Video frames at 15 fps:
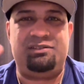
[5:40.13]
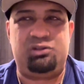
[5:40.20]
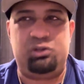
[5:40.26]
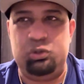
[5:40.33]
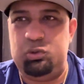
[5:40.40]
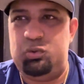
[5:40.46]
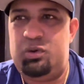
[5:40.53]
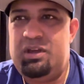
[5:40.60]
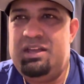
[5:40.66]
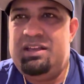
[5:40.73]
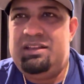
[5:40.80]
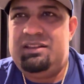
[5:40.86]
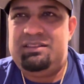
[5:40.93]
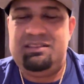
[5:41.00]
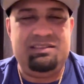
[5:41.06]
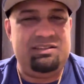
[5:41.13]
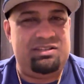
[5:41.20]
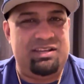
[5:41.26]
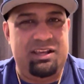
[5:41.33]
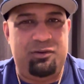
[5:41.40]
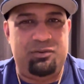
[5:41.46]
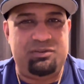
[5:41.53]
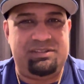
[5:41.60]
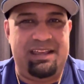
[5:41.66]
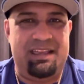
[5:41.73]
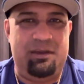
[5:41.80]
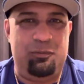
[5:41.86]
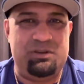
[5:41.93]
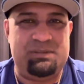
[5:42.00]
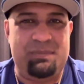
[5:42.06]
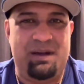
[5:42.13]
Two, she gonna say it was